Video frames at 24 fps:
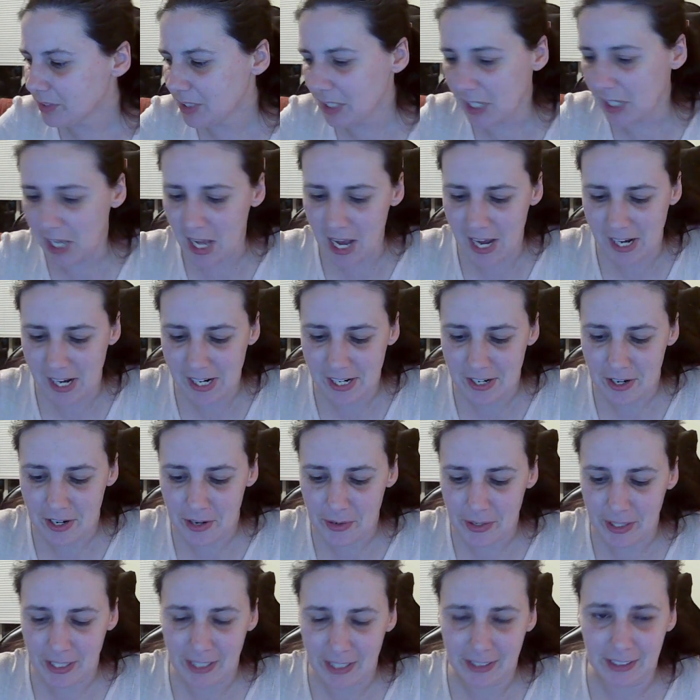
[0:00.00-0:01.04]
I didn't know
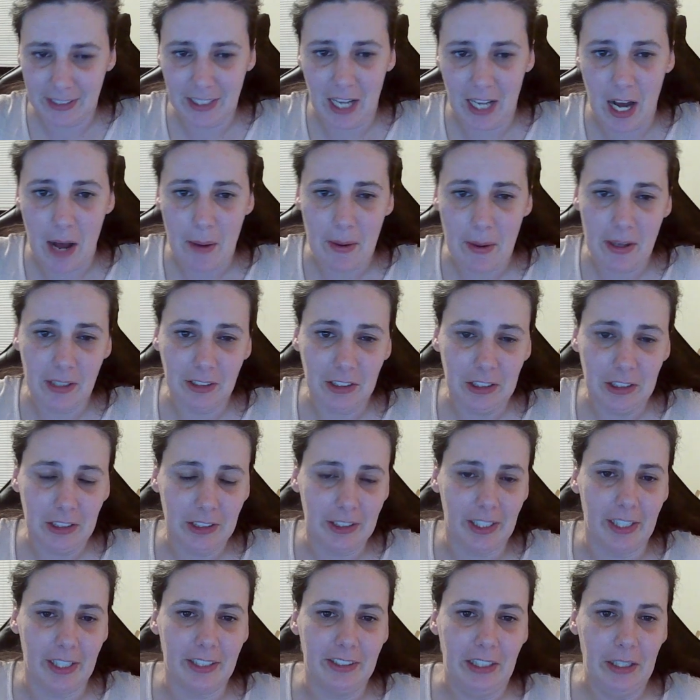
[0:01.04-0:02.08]
it at the time. I was just
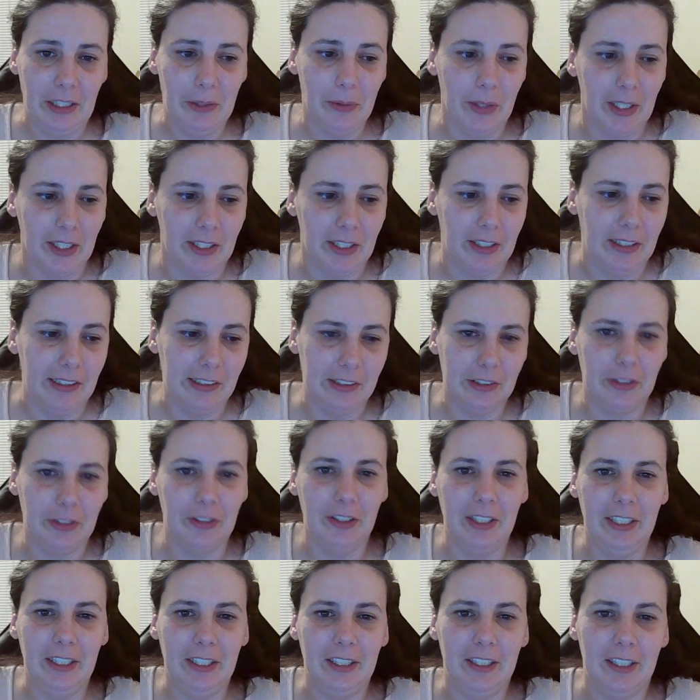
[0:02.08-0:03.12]
like, seaweed, it's
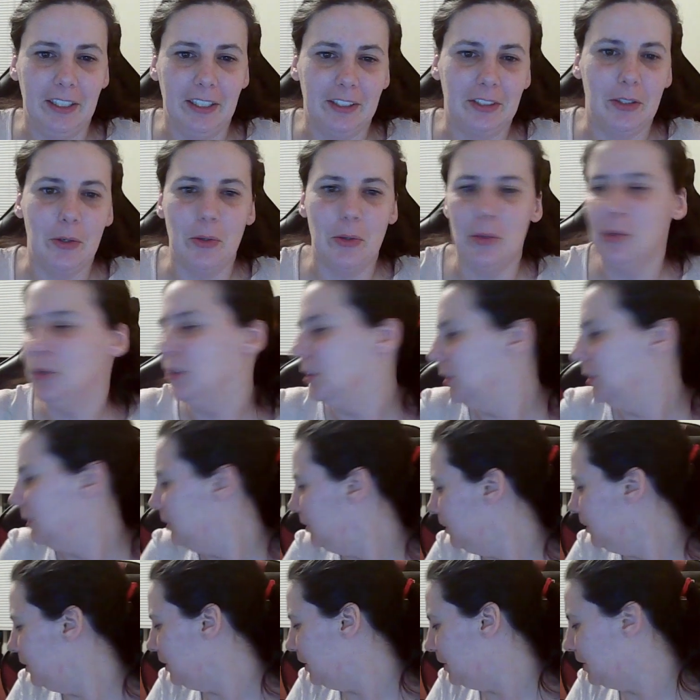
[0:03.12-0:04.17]
green, that's cool.
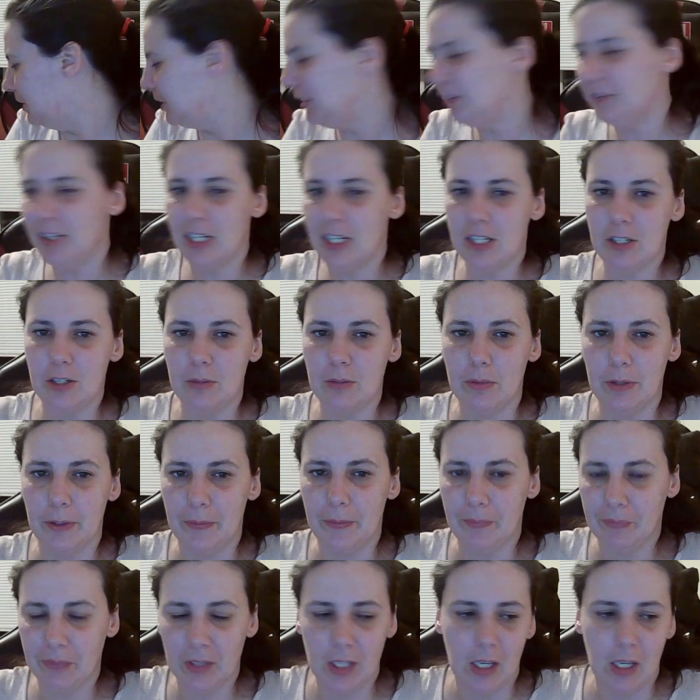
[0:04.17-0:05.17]
It's a sea vegetable.